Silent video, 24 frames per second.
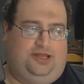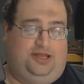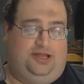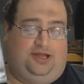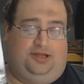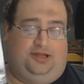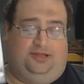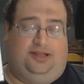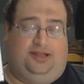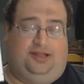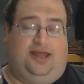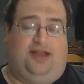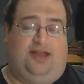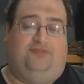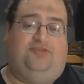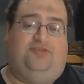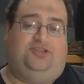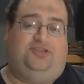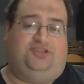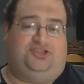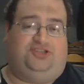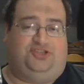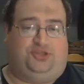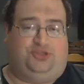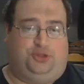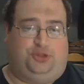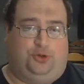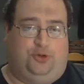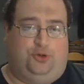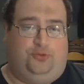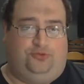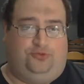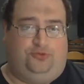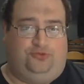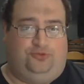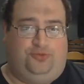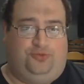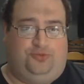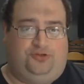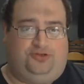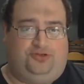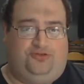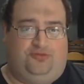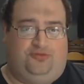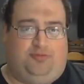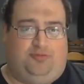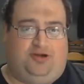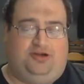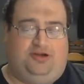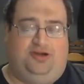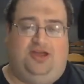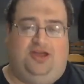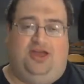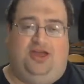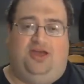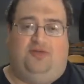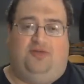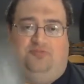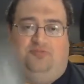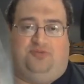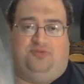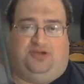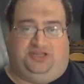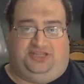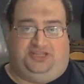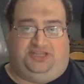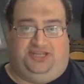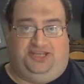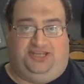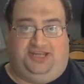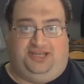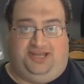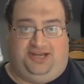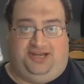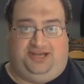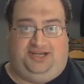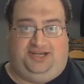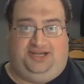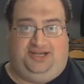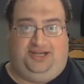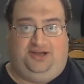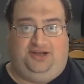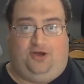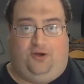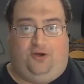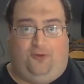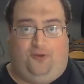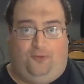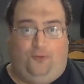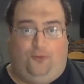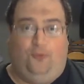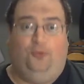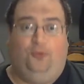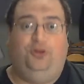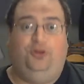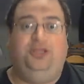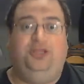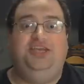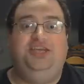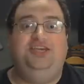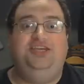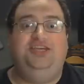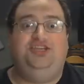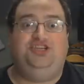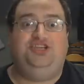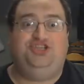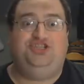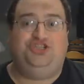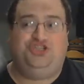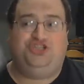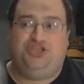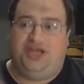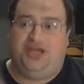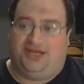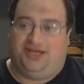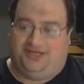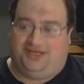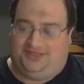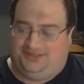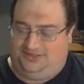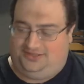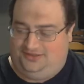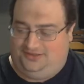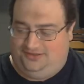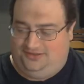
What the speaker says: A lot of it's slow through most of the part, but the ending, holy shit.